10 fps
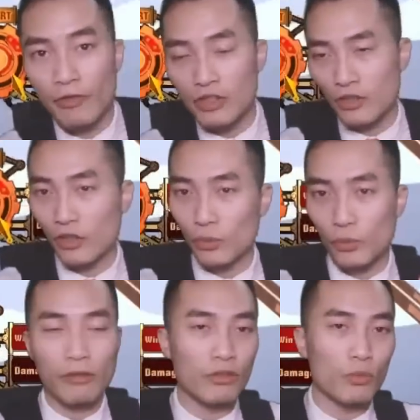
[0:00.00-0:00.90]
through if
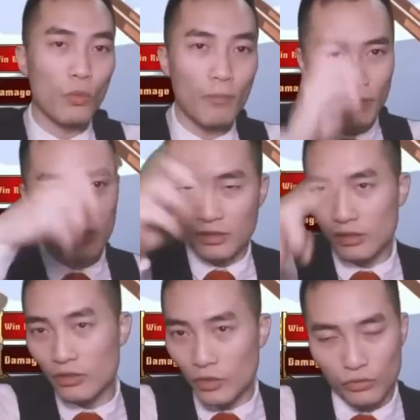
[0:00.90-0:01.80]
you want it to,
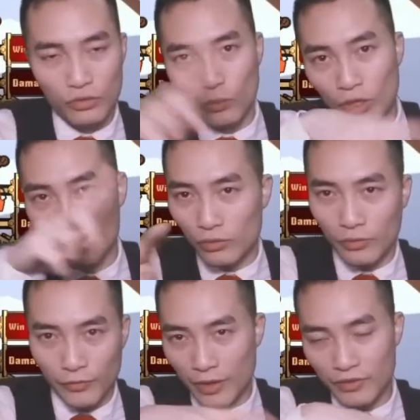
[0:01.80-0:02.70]
do the 1, 2, 3, 4,
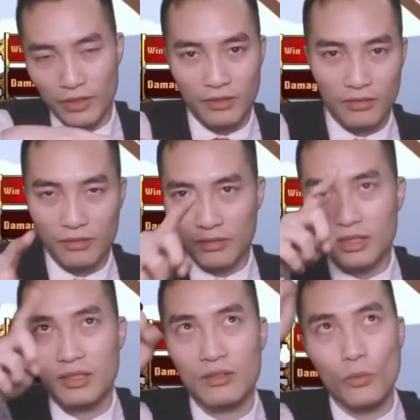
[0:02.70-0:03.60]
5, 6,
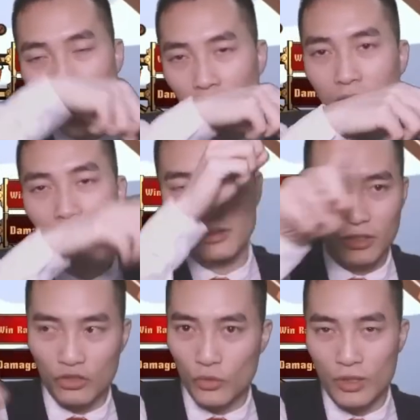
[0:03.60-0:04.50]
1 and let
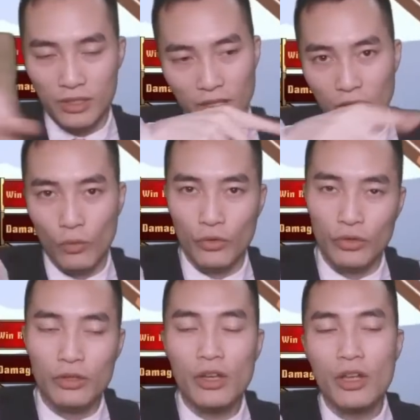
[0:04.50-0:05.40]
it do its thing in order.
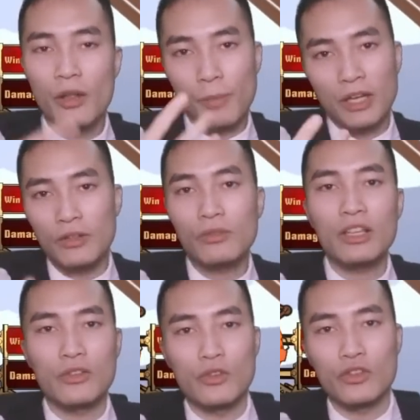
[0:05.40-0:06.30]
But I do think you
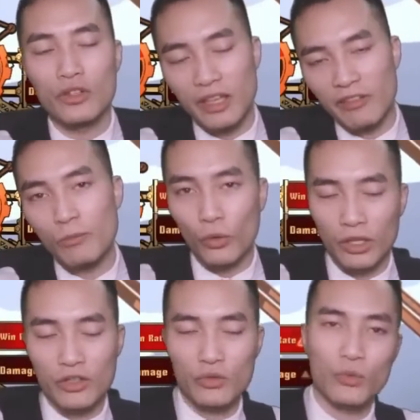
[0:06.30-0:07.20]
should give more
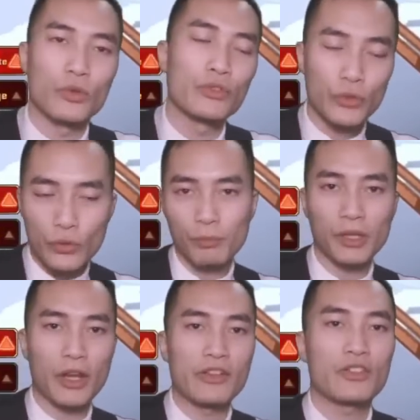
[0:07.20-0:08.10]
control to the
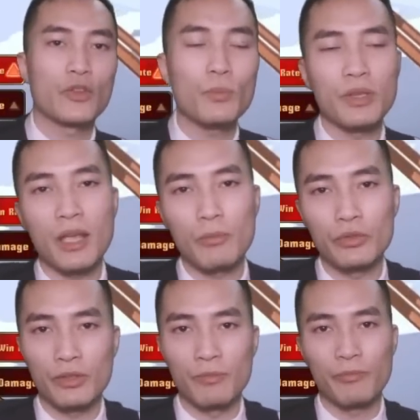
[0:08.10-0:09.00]
players to be able to
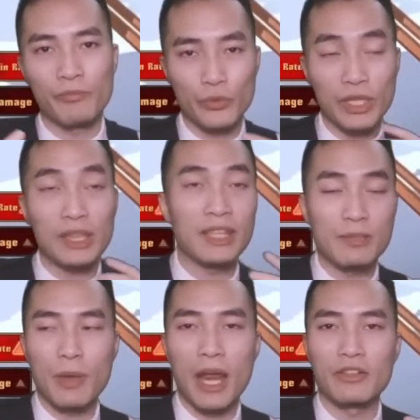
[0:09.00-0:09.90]
treat these
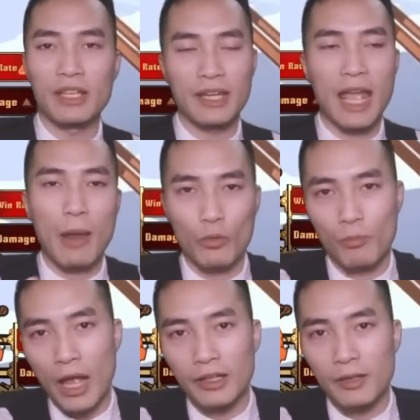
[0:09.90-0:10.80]
battles like an
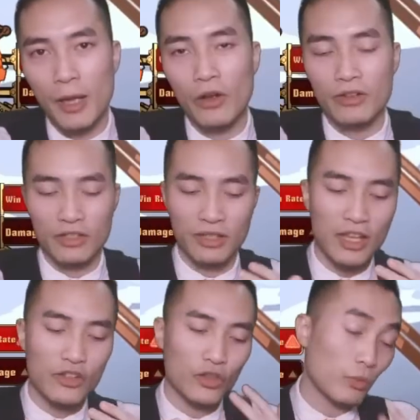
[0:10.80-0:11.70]
abnormality battle, because stage
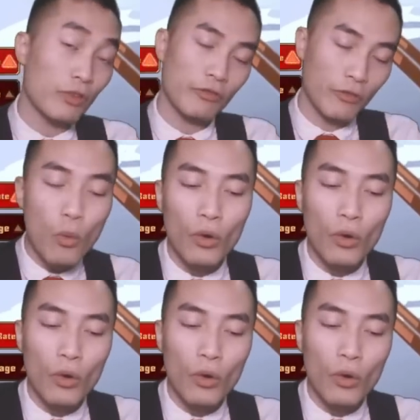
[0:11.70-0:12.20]
3, 4